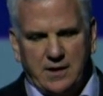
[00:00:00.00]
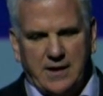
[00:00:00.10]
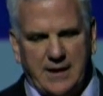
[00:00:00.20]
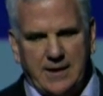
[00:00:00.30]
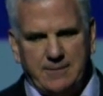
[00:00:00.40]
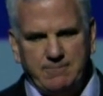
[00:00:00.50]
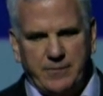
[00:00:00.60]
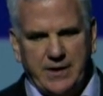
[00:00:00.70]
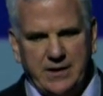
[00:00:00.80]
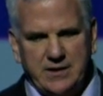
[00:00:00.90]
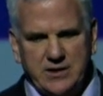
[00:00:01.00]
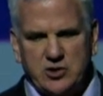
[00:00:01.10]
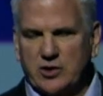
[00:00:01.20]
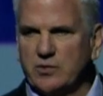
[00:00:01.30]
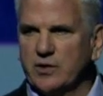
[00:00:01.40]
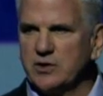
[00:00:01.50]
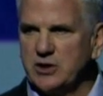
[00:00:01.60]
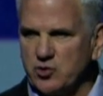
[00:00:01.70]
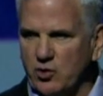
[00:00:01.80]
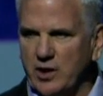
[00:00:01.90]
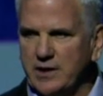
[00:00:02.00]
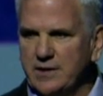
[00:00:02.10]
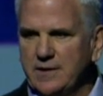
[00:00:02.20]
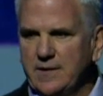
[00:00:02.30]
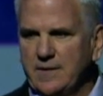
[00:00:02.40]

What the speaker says: The District of Detroit,